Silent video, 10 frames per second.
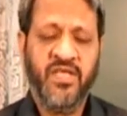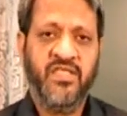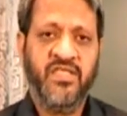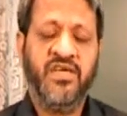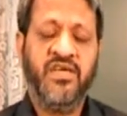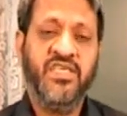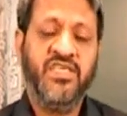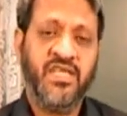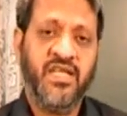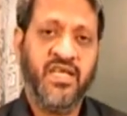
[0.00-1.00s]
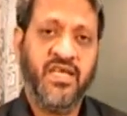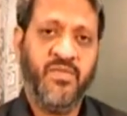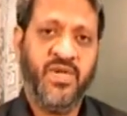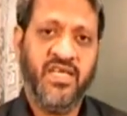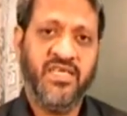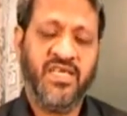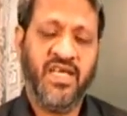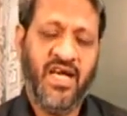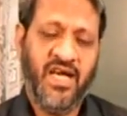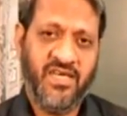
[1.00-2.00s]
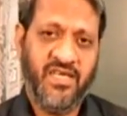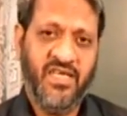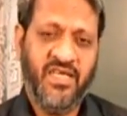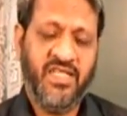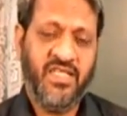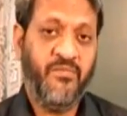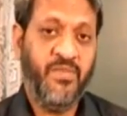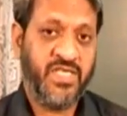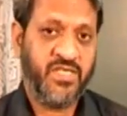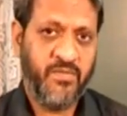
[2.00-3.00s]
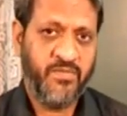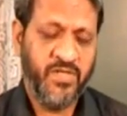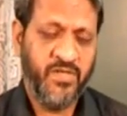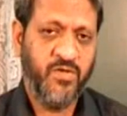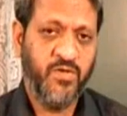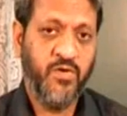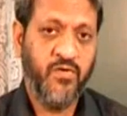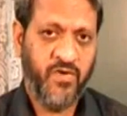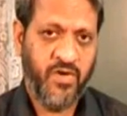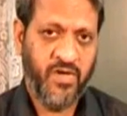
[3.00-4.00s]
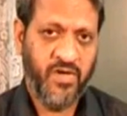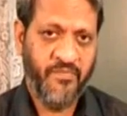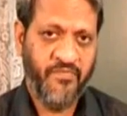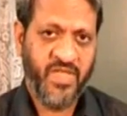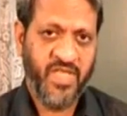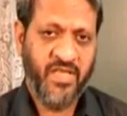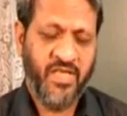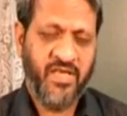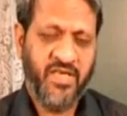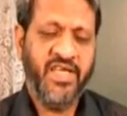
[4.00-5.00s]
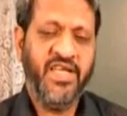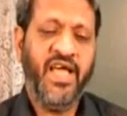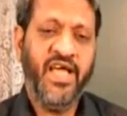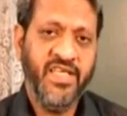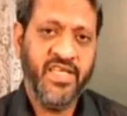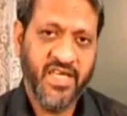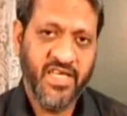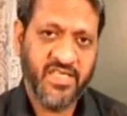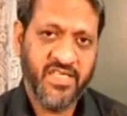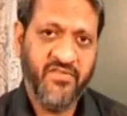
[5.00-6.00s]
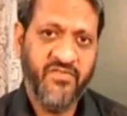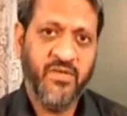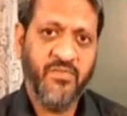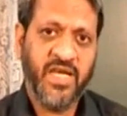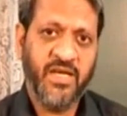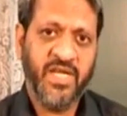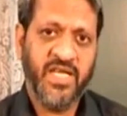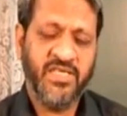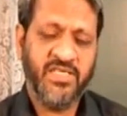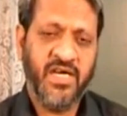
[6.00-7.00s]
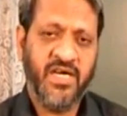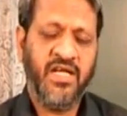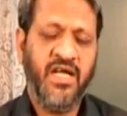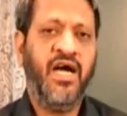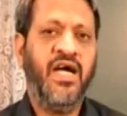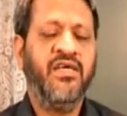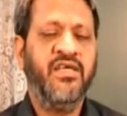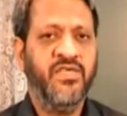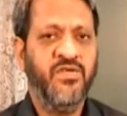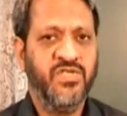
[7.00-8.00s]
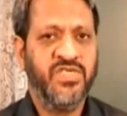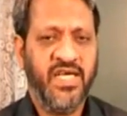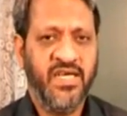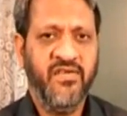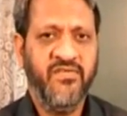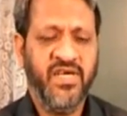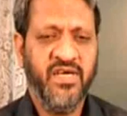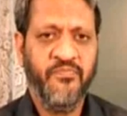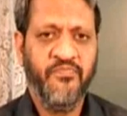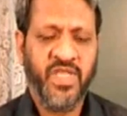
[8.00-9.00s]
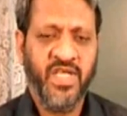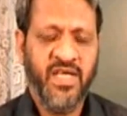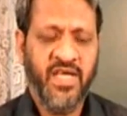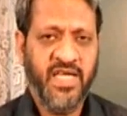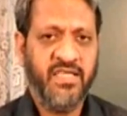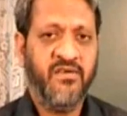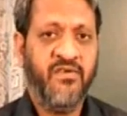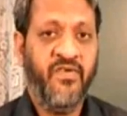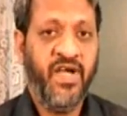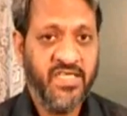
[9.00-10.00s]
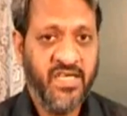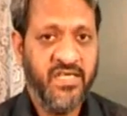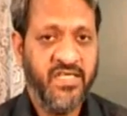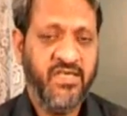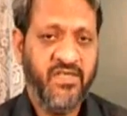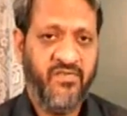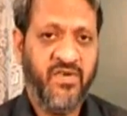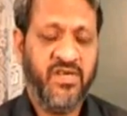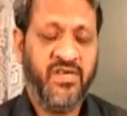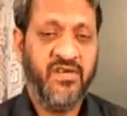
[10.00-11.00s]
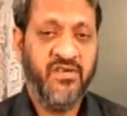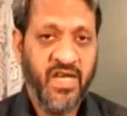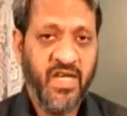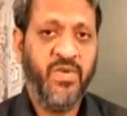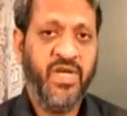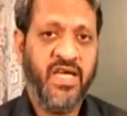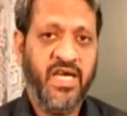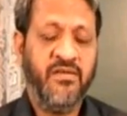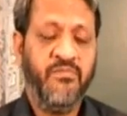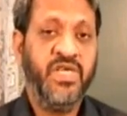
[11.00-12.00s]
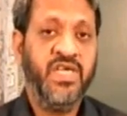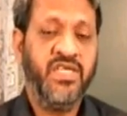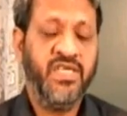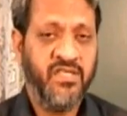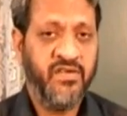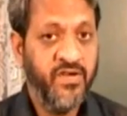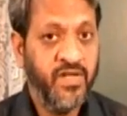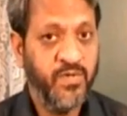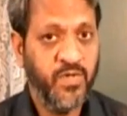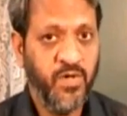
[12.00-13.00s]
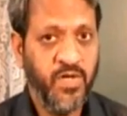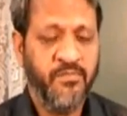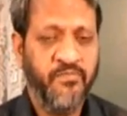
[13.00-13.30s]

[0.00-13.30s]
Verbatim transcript: the digital cameras are the best option to go for. In any case, the film cameras are hardly used anywhere and the facility for developing and printing the film roll